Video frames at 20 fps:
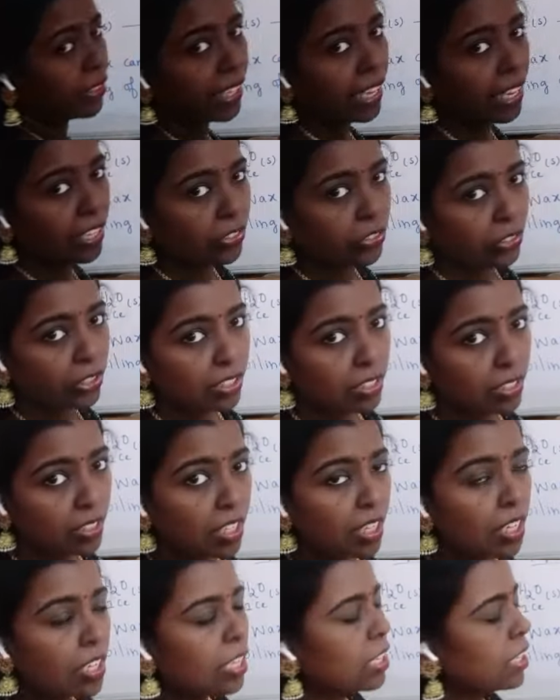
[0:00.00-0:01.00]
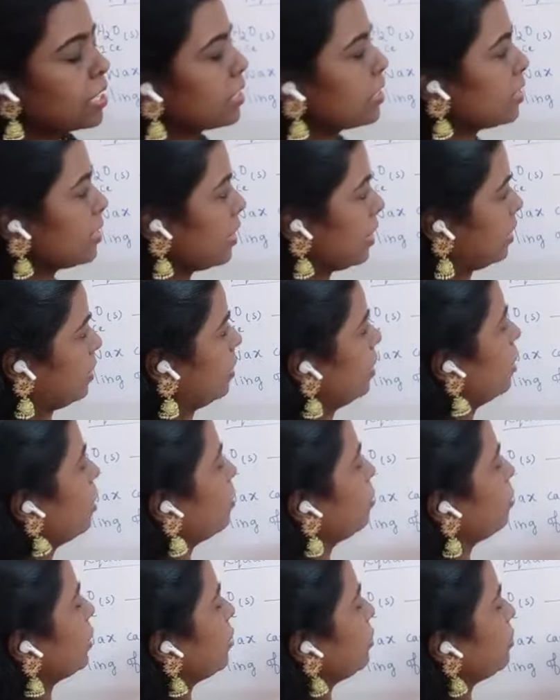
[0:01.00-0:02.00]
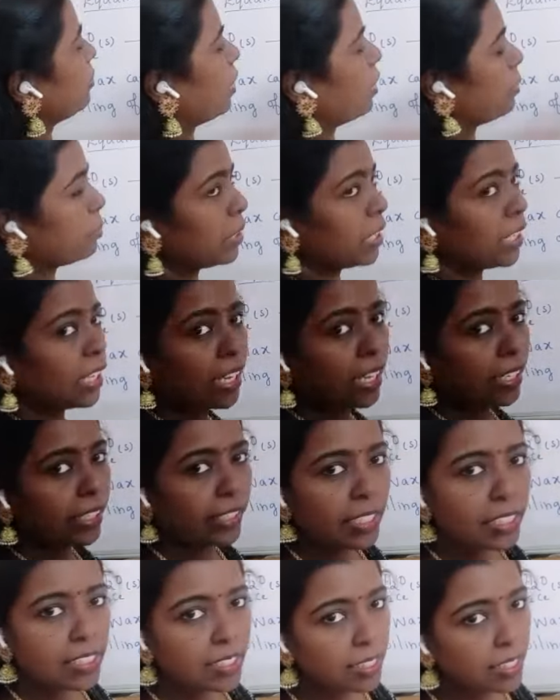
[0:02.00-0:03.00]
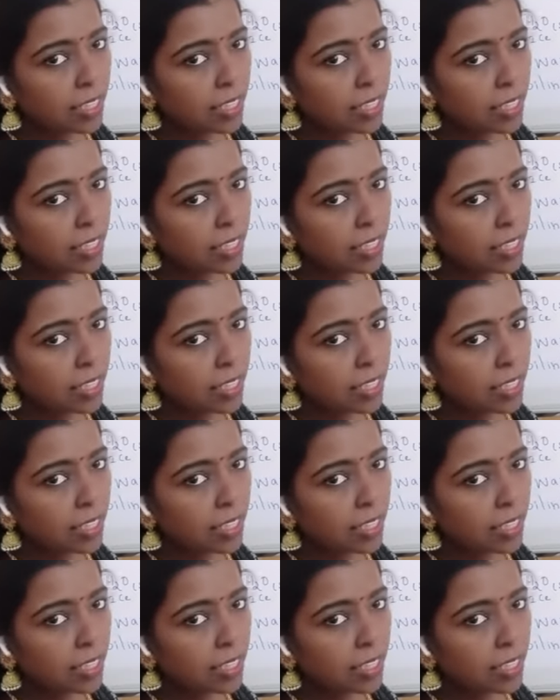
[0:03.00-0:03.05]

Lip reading: gaseous state. But the formula is